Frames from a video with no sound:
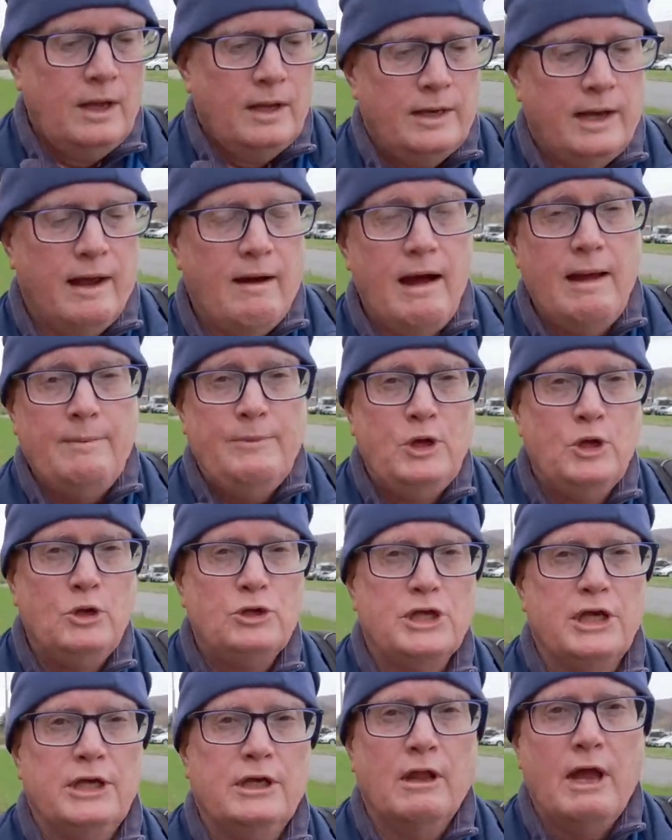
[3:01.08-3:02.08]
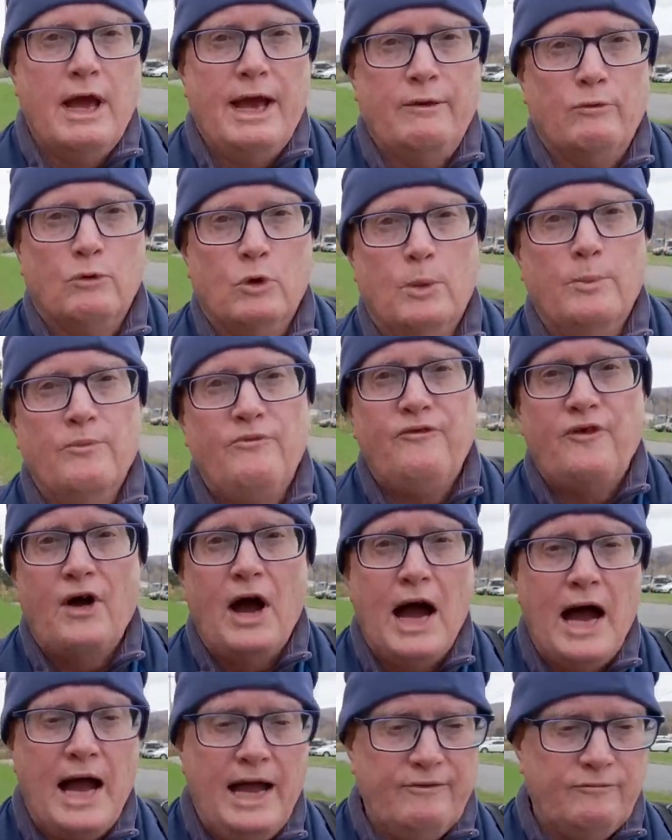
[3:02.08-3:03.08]
Now I'm using Lightroom
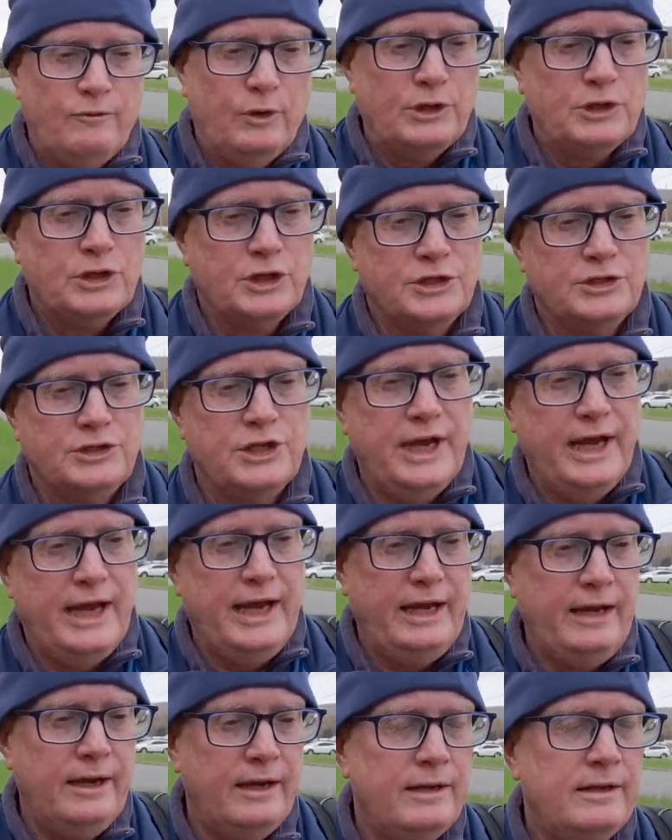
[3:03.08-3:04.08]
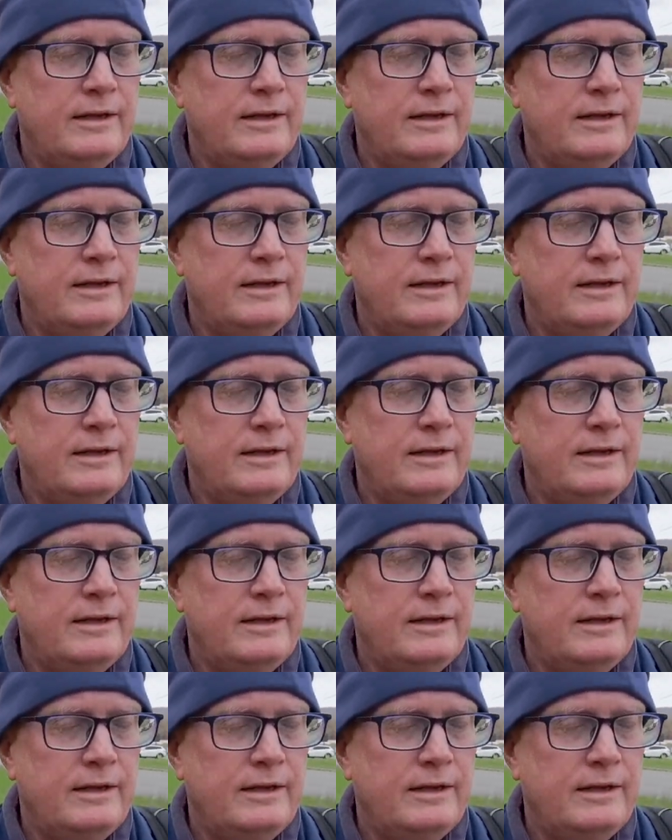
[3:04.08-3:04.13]
5, which is a